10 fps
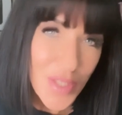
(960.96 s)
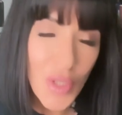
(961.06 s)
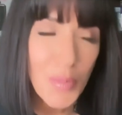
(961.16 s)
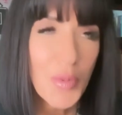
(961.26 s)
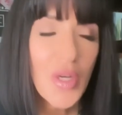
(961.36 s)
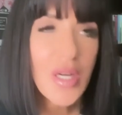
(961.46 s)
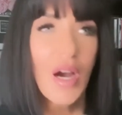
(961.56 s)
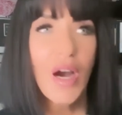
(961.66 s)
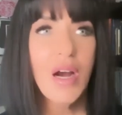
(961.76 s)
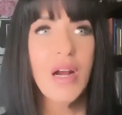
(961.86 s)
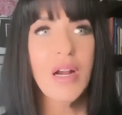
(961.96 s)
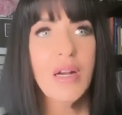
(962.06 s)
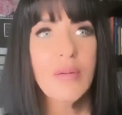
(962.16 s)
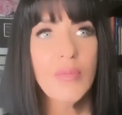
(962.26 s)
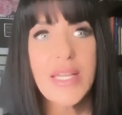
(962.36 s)
cookbook are
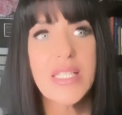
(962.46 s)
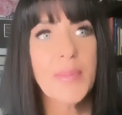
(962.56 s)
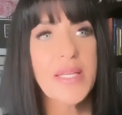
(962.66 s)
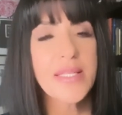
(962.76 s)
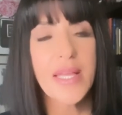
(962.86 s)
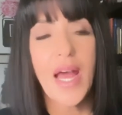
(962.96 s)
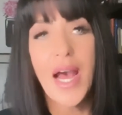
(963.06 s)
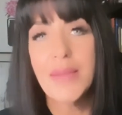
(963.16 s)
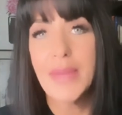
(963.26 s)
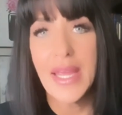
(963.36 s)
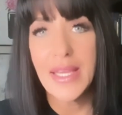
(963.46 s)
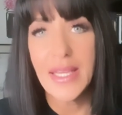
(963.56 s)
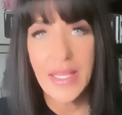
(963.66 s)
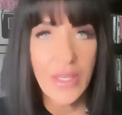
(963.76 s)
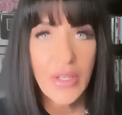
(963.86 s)
recipes that I make
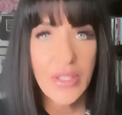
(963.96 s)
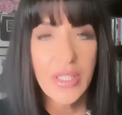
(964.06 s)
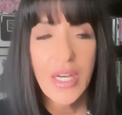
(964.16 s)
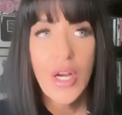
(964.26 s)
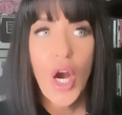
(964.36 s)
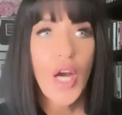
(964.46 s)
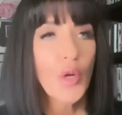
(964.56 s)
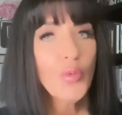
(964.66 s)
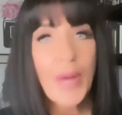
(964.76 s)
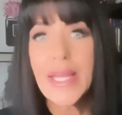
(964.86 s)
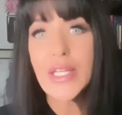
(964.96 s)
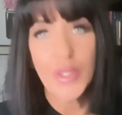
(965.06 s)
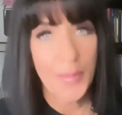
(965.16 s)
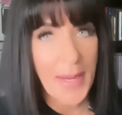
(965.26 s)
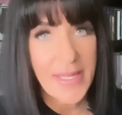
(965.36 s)
here on a
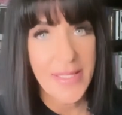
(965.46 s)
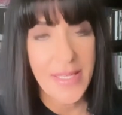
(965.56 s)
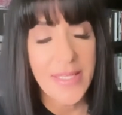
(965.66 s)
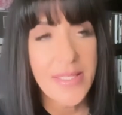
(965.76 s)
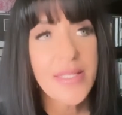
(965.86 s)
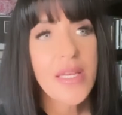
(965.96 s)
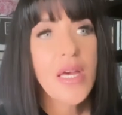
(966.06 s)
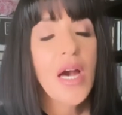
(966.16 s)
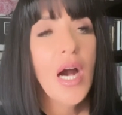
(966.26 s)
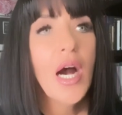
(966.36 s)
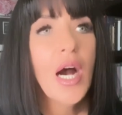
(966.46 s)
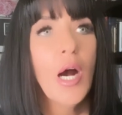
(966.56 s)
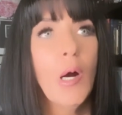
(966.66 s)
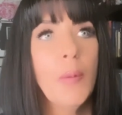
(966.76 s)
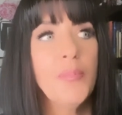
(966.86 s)
regular basis.
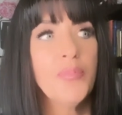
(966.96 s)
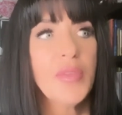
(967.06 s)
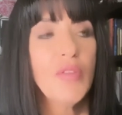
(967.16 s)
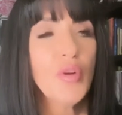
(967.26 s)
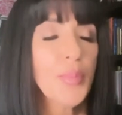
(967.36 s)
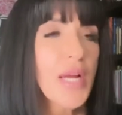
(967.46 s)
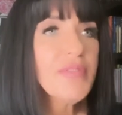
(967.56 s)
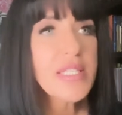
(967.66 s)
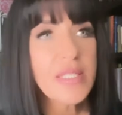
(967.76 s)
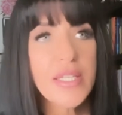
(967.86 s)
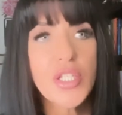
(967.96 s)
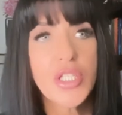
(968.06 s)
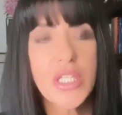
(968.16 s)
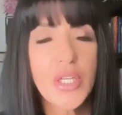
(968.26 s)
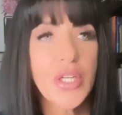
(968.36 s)
Um, for breakfast,
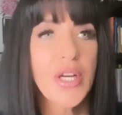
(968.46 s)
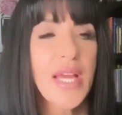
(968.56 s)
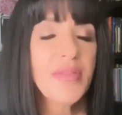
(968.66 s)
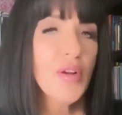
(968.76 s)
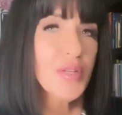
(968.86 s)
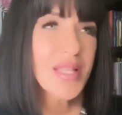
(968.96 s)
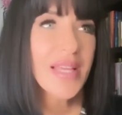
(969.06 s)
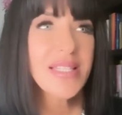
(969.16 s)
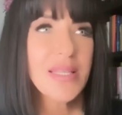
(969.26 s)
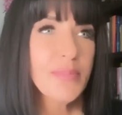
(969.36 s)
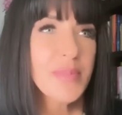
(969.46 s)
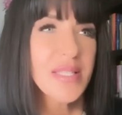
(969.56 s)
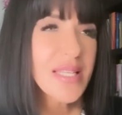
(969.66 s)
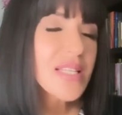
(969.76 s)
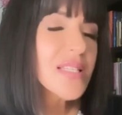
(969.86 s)
lunch, dinner, and there's like some
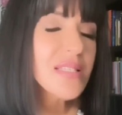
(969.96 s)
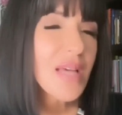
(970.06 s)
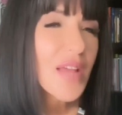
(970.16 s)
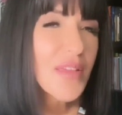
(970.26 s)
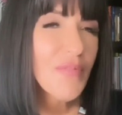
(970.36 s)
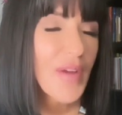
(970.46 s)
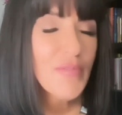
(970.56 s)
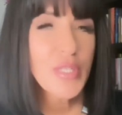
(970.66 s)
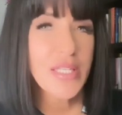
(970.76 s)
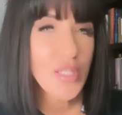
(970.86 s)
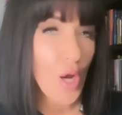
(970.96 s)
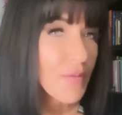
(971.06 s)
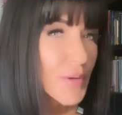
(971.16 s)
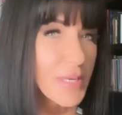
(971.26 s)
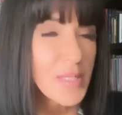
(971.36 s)
six, I think five or six
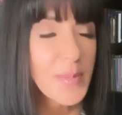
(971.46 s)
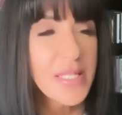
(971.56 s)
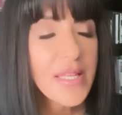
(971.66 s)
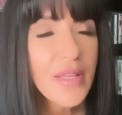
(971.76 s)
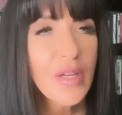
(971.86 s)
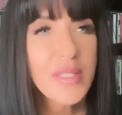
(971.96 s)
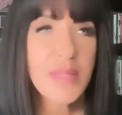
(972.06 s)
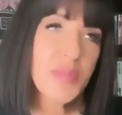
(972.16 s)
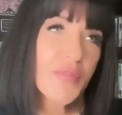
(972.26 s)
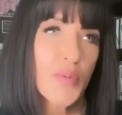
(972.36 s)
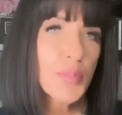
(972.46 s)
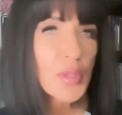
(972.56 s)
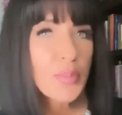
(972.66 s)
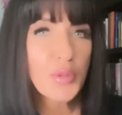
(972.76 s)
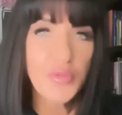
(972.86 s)
coffee recipes in there, some different
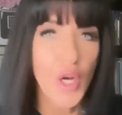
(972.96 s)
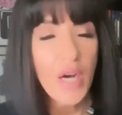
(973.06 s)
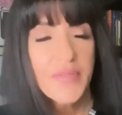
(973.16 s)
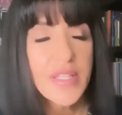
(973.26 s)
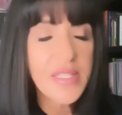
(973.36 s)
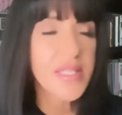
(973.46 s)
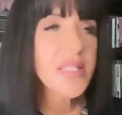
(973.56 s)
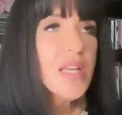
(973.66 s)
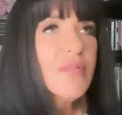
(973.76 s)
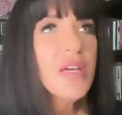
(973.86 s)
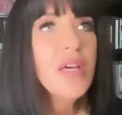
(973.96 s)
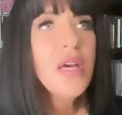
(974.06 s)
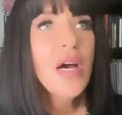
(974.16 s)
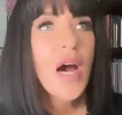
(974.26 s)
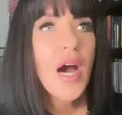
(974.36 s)
bulletproof coffees and stuff.
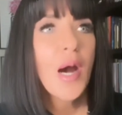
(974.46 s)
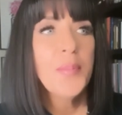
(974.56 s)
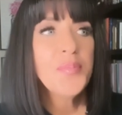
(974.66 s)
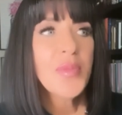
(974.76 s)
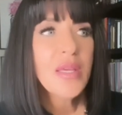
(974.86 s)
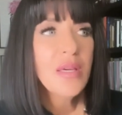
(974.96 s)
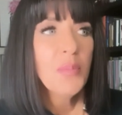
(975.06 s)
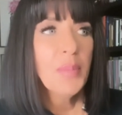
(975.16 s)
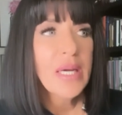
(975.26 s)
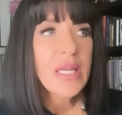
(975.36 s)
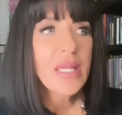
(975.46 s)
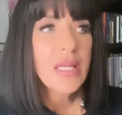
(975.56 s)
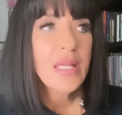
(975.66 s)
Um, but